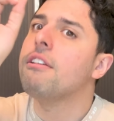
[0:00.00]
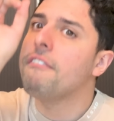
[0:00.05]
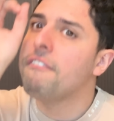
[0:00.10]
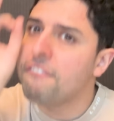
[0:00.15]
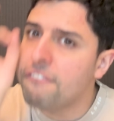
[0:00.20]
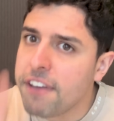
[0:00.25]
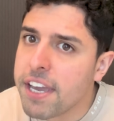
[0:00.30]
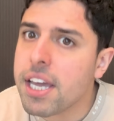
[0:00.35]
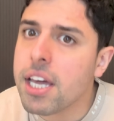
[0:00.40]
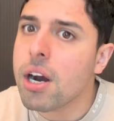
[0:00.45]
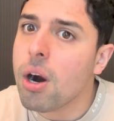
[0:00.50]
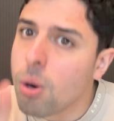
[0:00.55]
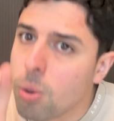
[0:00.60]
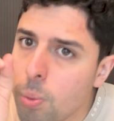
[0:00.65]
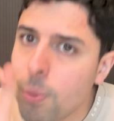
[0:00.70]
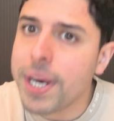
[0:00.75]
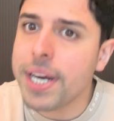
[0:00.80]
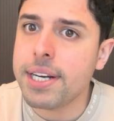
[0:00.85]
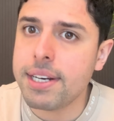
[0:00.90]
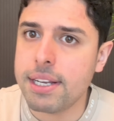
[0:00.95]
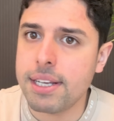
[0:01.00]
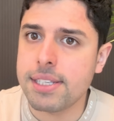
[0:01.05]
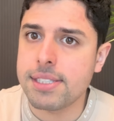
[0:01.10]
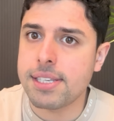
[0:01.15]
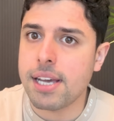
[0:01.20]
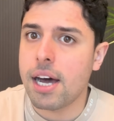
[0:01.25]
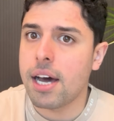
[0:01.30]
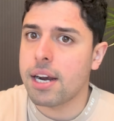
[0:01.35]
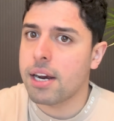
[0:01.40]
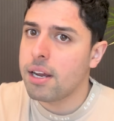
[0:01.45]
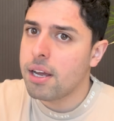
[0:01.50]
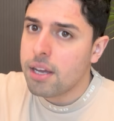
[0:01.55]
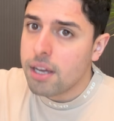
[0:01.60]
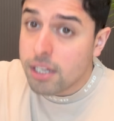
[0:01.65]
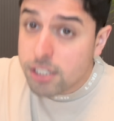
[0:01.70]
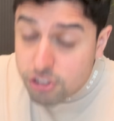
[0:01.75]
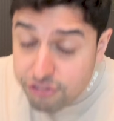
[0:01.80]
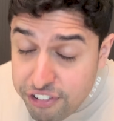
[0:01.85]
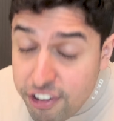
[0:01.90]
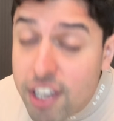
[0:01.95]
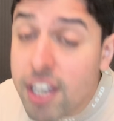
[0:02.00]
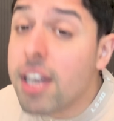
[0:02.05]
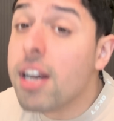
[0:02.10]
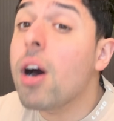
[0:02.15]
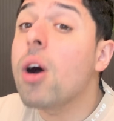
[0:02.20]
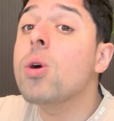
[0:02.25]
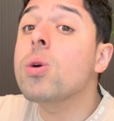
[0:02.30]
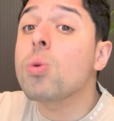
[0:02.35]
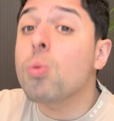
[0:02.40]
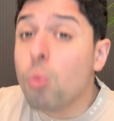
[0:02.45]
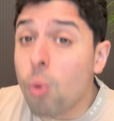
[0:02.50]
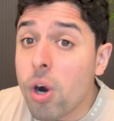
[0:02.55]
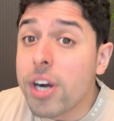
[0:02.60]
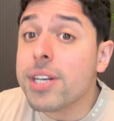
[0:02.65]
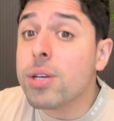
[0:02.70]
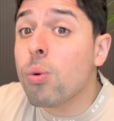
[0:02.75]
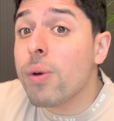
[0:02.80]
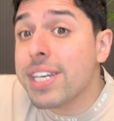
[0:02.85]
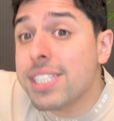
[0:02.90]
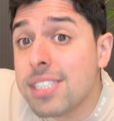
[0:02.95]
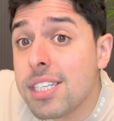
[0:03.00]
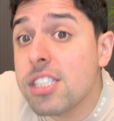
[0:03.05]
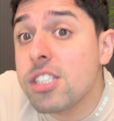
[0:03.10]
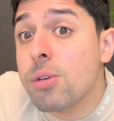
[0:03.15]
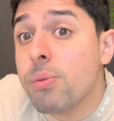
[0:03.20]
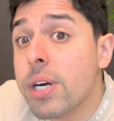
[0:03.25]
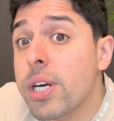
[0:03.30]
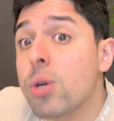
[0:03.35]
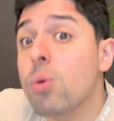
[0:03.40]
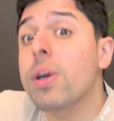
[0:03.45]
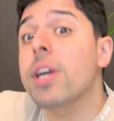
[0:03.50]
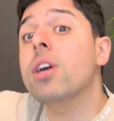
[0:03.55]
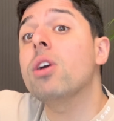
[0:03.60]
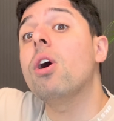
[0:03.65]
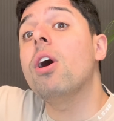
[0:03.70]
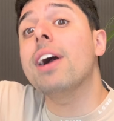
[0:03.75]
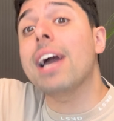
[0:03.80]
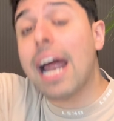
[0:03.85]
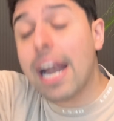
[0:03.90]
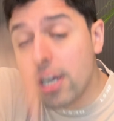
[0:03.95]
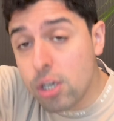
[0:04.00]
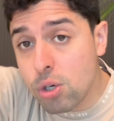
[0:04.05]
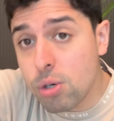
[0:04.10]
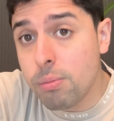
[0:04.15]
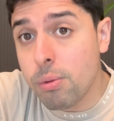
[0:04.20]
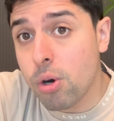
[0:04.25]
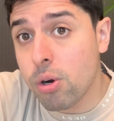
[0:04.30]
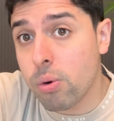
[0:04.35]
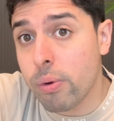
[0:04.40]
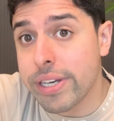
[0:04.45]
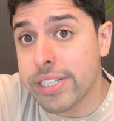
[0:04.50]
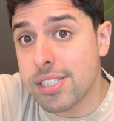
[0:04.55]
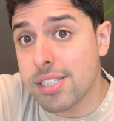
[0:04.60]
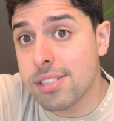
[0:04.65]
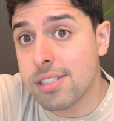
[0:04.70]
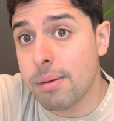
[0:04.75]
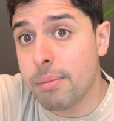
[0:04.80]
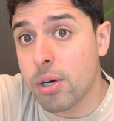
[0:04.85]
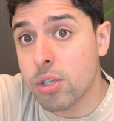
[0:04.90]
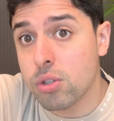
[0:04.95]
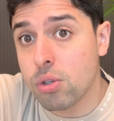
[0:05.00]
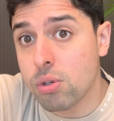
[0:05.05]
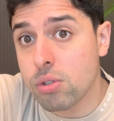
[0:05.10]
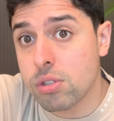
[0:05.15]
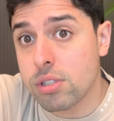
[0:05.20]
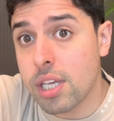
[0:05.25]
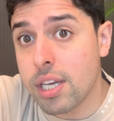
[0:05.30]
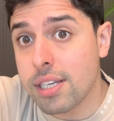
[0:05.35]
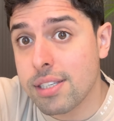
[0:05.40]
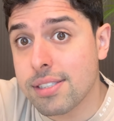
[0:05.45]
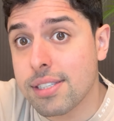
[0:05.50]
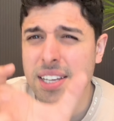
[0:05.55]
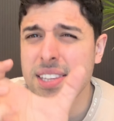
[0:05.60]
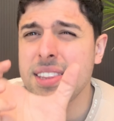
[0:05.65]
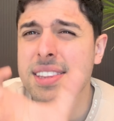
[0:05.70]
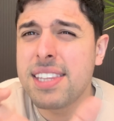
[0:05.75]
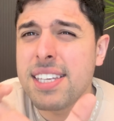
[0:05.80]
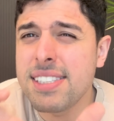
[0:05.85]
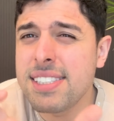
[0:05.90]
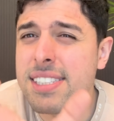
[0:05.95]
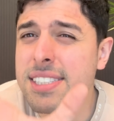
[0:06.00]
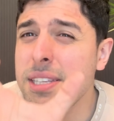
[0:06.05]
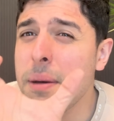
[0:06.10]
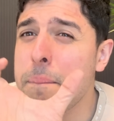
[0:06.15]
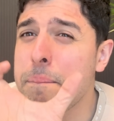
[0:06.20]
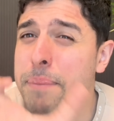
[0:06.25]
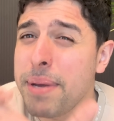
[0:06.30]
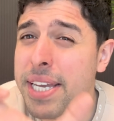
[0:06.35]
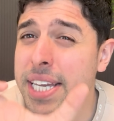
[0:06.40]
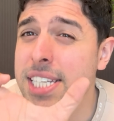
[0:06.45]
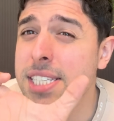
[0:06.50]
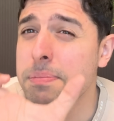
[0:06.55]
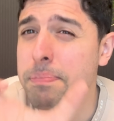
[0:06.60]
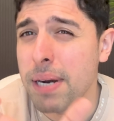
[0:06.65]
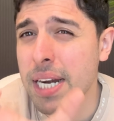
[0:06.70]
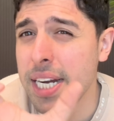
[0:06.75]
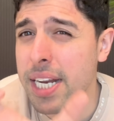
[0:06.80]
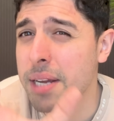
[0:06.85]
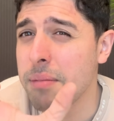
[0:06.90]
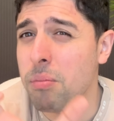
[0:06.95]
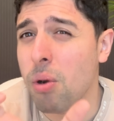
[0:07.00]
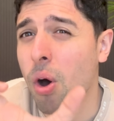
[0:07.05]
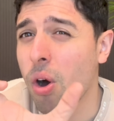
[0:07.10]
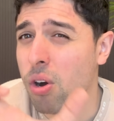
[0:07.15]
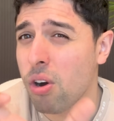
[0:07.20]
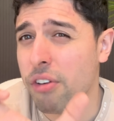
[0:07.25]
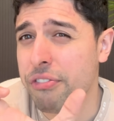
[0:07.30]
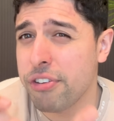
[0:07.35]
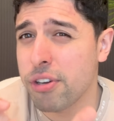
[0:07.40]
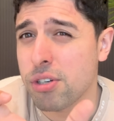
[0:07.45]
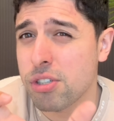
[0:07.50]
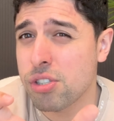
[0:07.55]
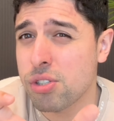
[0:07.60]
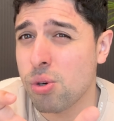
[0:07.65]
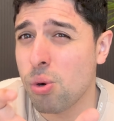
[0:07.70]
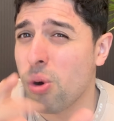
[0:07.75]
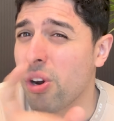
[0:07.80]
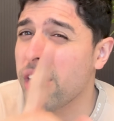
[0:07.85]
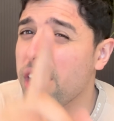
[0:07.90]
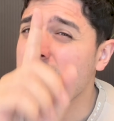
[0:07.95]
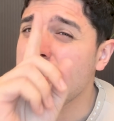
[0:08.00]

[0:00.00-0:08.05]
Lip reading: Figure out where tricks are. Figure out what questions you were doing wrong and do more questions about those things. This is the biggest building block of your score.